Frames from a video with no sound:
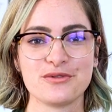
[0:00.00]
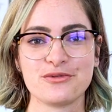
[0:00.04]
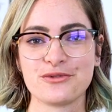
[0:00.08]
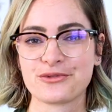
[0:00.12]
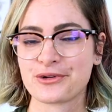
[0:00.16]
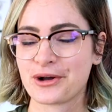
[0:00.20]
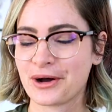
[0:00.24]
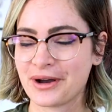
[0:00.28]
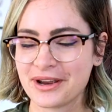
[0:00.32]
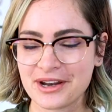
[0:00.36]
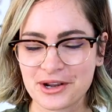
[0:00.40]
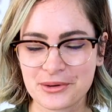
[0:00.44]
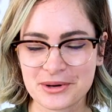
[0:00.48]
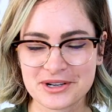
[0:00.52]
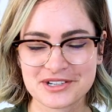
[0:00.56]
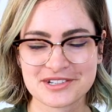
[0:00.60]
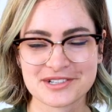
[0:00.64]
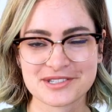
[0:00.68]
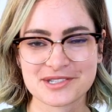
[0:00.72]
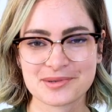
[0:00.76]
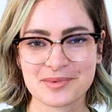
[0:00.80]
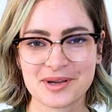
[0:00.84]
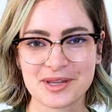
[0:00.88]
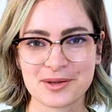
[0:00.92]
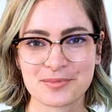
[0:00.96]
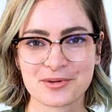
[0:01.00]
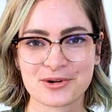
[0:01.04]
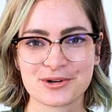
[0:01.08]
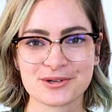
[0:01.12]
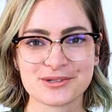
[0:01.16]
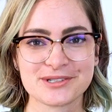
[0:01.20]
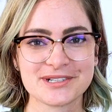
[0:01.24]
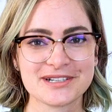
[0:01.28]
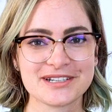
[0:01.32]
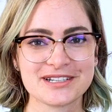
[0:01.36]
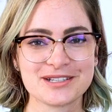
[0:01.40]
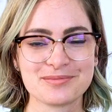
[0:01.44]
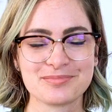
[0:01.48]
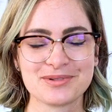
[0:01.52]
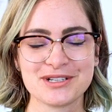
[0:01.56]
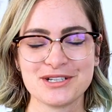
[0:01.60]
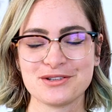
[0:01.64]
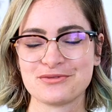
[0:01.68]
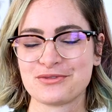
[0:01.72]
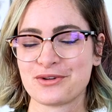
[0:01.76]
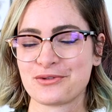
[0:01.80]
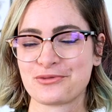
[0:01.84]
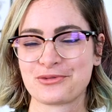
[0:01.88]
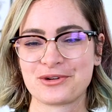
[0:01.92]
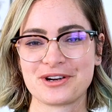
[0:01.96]
If you've got any questions about the process,
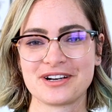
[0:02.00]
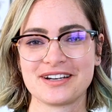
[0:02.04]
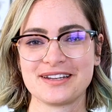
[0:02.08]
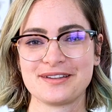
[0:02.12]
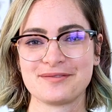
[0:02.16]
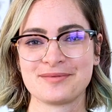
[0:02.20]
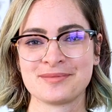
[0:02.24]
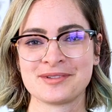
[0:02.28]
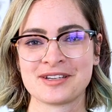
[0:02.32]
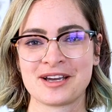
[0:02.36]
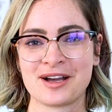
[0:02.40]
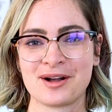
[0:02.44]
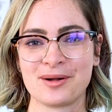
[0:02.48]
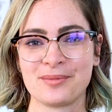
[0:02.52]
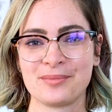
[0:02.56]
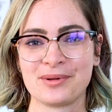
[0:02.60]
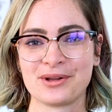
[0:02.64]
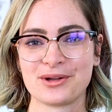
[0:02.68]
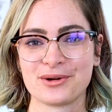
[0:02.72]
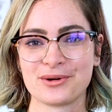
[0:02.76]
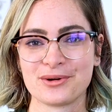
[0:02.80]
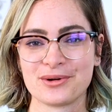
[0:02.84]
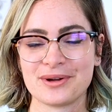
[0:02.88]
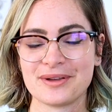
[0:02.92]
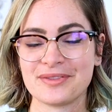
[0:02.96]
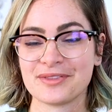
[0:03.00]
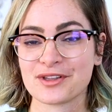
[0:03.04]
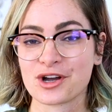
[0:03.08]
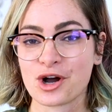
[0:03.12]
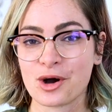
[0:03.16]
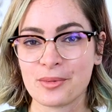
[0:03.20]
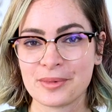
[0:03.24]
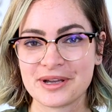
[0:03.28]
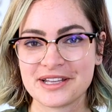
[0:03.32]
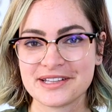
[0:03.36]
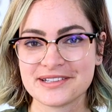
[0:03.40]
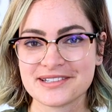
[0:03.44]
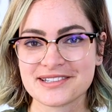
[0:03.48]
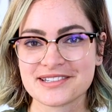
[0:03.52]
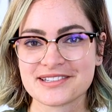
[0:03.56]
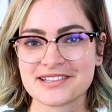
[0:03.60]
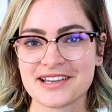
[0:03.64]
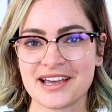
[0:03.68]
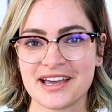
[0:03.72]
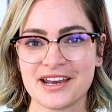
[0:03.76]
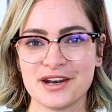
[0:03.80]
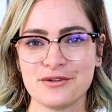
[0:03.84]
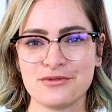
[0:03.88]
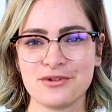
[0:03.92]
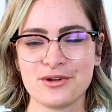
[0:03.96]
please feel free to leave them down below in the
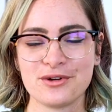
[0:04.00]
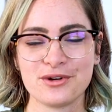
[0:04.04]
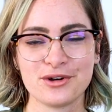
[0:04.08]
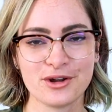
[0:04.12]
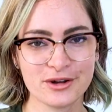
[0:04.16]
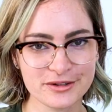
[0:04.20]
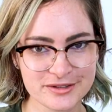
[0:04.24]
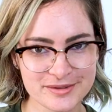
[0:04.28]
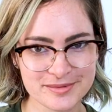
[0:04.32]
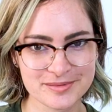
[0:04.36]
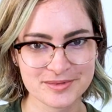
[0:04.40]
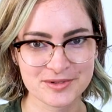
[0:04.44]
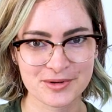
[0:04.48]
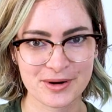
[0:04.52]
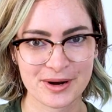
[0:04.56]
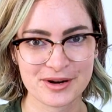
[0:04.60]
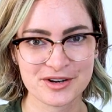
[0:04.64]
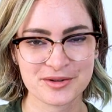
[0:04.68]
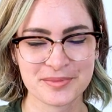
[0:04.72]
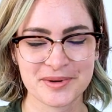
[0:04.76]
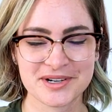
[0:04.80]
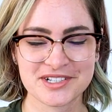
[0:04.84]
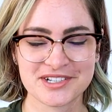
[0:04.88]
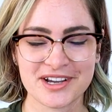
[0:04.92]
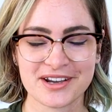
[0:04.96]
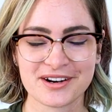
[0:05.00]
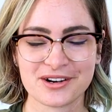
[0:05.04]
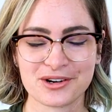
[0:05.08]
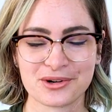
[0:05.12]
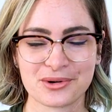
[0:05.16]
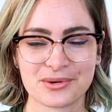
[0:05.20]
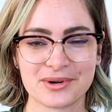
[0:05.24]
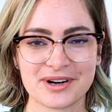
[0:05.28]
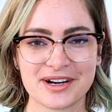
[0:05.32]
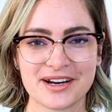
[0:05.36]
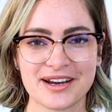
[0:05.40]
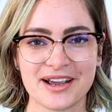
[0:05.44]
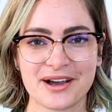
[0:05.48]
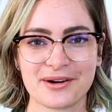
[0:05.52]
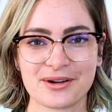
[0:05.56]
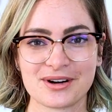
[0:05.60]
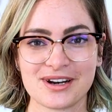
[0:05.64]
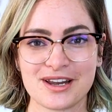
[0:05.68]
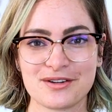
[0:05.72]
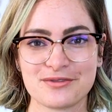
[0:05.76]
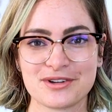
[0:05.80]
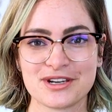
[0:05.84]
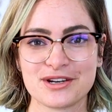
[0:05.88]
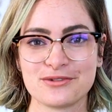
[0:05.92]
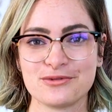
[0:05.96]
comments. And if you're not subscribed to my channel already, I
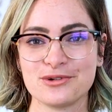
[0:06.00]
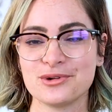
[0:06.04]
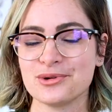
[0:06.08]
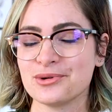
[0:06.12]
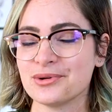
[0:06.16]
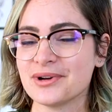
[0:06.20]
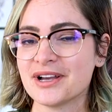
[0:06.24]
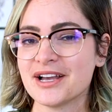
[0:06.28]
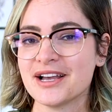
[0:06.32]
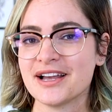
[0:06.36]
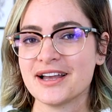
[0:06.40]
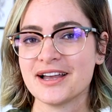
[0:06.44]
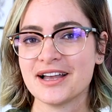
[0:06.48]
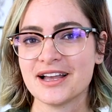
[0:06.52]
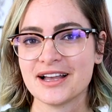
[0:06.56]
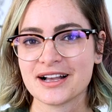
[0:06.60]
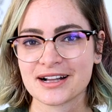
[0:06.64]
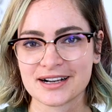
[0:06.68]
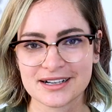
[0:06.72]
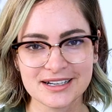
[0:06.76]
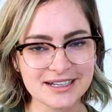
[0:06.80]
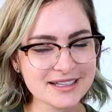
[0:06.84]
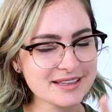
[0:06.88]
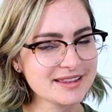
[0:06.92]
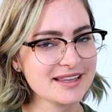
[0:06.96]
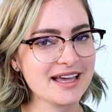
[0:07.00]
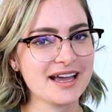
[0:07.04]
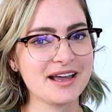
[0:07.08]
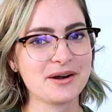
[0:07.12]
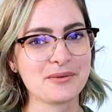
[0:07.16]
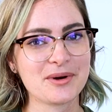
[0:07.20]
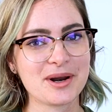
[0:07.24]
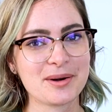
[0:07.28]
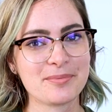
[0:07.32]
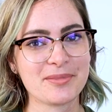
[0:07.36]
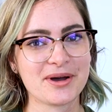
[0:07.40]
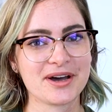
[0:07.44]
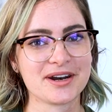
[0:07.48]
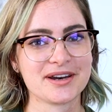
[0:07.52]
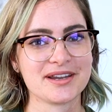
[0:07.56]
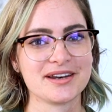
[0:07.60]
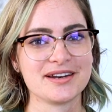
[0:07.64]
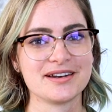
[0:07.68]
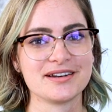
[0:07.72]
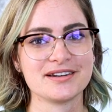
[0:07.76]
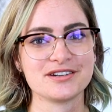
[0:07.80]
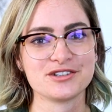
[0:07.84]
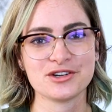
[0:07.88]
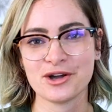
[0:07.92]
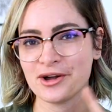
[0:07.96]
would love it if you click that red
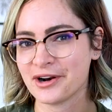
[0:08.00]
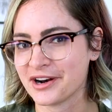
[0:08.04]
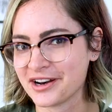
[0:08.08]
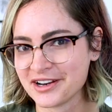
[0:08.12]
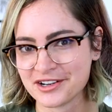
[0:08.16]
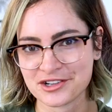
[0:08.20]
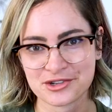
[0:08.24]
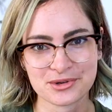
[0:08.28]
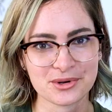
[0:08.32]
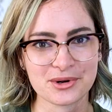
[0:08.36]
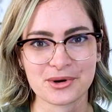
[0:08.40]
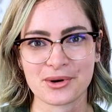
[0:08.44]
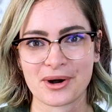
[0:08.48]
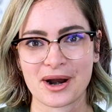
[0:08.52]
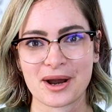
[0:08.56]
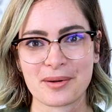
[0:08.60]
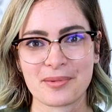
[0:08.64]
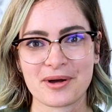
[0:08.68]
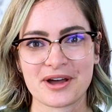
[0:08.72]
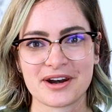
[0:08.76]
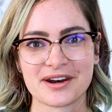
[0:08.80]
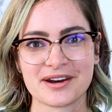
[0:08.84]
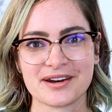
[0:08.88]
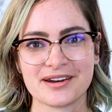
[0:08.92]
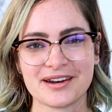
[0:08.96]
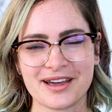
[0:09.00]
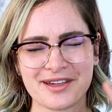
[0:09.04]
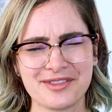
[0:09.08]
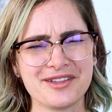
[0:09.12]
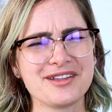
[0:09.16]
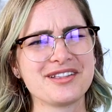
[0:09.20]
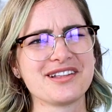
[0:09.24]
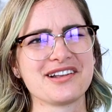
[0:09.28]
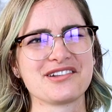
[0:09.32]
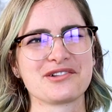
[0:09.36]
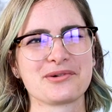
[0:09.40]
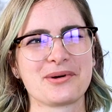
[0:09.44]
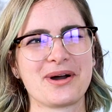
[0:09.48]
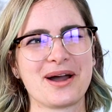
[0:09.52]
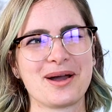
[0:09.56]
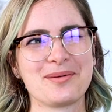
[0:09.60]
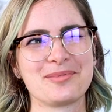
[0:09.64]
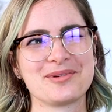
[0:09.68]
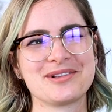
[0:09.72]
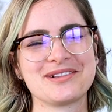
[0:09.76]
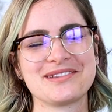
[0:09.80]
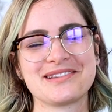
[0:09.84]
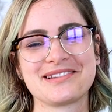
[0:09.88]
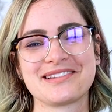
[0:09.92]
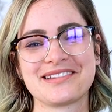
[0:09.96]
button, turn it into a gray button. I think that's what
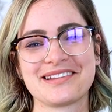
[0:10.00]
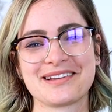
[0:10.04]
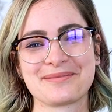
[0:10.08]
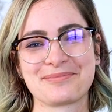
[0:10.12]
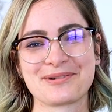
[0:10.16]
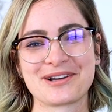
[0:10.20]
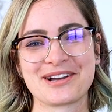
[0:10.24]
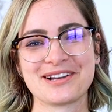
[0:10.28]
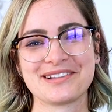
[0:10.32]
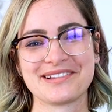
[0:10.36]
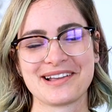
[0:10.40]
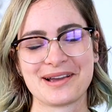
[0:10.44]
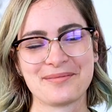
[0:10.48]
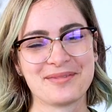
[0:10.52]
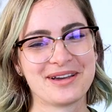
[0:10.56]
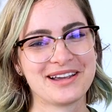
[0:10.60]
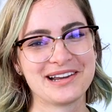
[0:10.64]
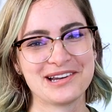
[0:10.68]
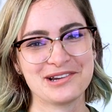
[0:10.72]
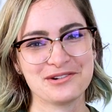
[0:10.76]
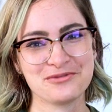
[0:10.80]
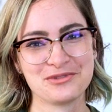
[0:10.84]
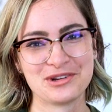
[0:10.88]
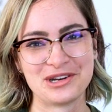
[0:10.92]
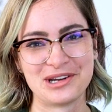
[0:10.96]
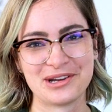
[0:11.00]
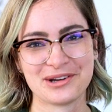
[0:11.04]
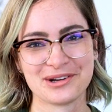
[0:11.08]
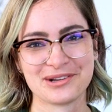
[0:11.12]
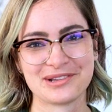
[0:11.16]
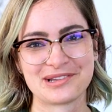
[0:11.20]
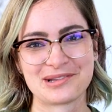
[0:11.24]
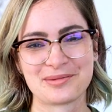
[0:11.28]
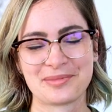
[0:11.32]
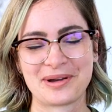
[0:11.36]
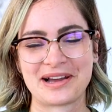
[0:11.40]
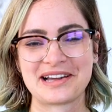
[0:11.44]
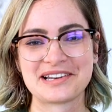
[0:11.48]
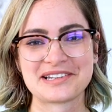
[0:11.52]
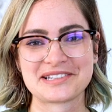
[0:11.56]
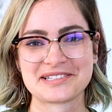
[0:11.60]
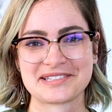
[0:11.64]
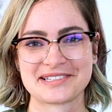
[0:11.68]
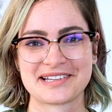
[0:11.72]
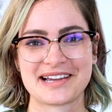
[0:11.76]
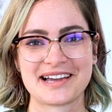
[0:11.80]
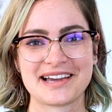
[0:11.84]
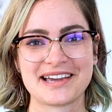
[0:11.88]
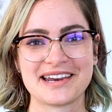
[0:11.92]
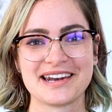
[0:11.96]
happens, because I make new videos about
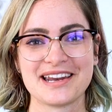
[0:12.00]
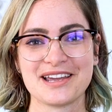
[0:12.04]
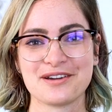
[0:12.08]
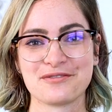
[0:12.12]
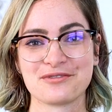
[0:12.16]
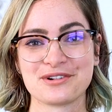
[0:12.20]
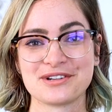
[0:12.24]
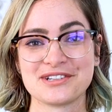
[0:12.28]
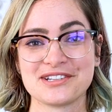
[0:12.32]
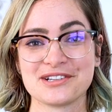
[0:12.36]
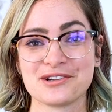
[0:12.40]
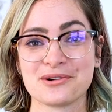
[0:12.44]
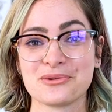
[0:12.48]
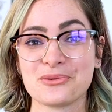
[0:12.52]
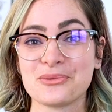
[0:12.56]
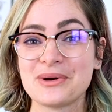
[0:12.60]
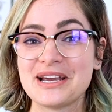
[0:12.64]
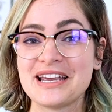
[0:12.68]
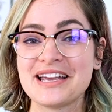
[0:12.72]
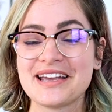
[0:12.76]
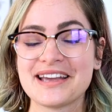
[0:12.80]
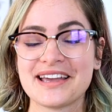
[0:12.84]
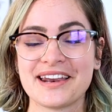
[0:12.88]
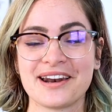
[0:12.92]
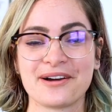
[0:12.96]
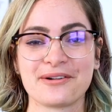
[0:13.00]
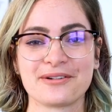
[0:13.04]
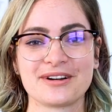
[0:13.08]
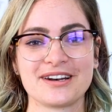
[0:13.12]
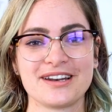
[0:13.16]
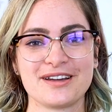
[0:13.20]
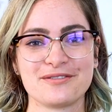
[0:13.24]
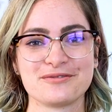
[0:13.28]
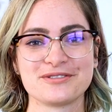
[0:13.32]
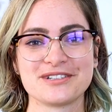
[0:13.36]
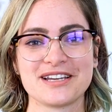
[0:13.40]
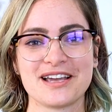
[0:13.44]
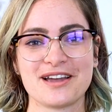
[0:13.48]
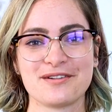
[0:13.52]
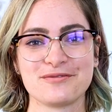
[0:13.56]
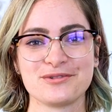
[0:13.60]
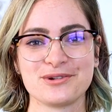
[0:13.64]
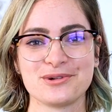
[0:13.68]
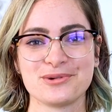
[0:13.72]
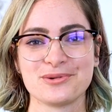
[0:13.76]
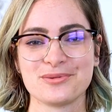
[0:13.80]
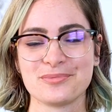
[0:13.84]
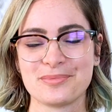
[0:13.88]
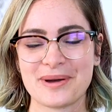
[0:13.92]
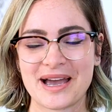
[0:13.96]
design every single week, and I would love to have
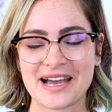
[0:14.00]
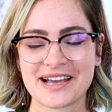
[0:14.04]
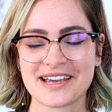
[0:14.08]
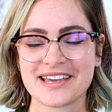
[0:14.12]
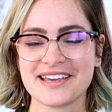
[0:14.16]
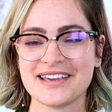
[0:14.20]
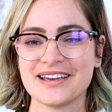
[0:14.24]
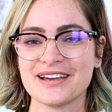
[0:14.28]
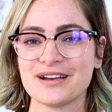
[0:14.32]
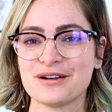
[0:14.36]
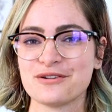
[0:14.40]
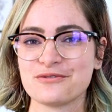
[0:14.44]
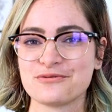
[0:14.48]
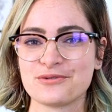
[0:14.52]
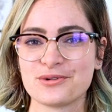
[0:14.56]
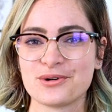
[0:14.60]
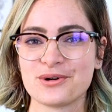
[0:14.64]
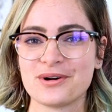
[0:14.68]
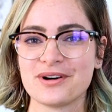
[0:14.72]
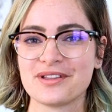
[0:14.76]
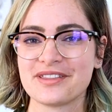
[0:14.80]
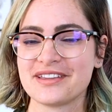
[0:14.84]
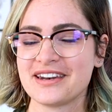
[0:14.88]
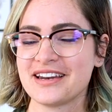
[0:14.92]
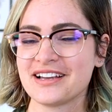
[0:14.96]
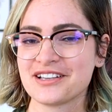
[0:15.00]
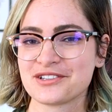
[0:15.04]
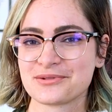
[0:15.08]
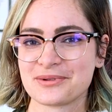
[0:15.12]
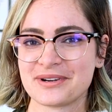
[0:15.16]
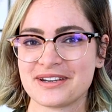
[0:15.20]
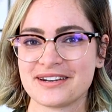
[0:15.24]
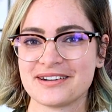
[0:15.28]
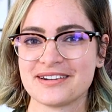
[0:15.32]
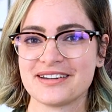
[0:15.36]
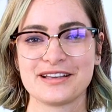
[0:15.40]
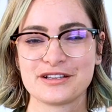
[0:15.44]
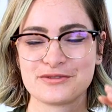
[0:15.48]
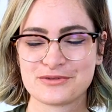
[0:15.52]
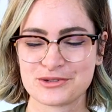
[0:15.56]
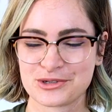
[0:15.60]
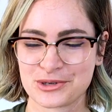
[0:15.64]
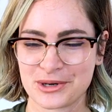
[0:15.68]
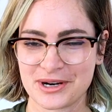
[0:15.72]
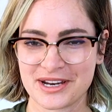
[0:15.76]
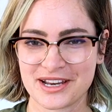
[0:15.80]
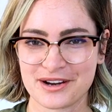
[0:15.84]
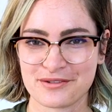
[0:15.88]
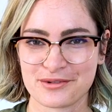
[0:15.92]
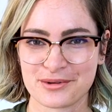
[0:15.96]
you back here for the next one. Thanks for
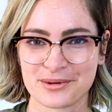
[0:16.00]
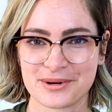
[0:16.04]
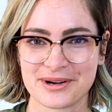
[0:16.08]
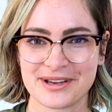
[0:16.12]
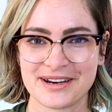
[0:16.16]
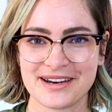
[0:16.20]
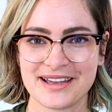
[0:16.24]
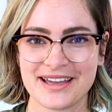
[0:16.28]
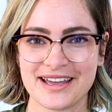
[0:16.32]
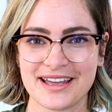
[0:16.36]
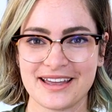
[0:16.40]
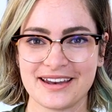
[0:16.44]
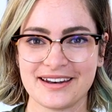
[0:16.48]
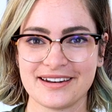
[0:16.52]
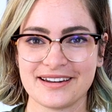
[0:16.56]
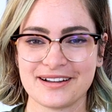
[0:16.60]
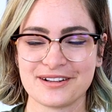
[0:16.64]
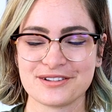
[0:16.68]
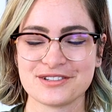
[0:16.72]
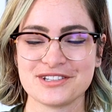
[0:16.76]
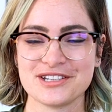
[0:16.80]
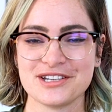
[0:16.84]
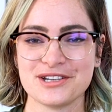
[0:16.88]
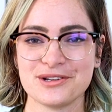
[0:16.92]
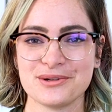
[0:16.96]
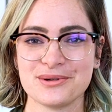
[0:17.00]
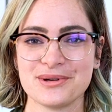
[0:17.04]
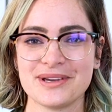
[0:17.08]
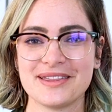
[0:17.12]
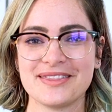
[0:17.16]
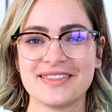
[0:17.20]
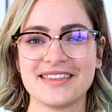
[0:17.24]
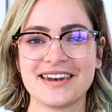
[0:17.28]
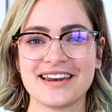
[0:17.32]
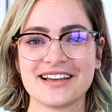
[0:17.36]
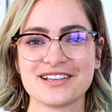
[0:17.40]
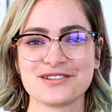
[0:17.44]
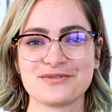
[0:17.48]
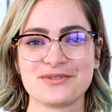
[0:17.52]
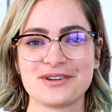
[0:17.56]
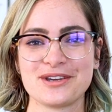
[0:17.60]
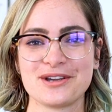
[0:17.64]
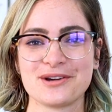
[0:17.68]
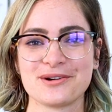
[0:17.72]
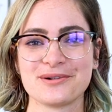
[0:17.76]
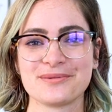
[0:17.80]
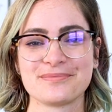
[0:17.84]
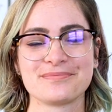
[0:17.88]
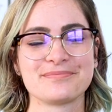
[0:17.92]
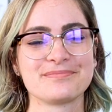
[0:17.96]
joining, everyone, and I'll see you in the next
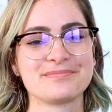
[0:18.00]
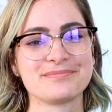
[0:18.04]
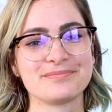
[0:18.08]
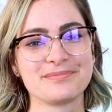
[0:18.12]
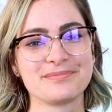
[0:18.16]
video.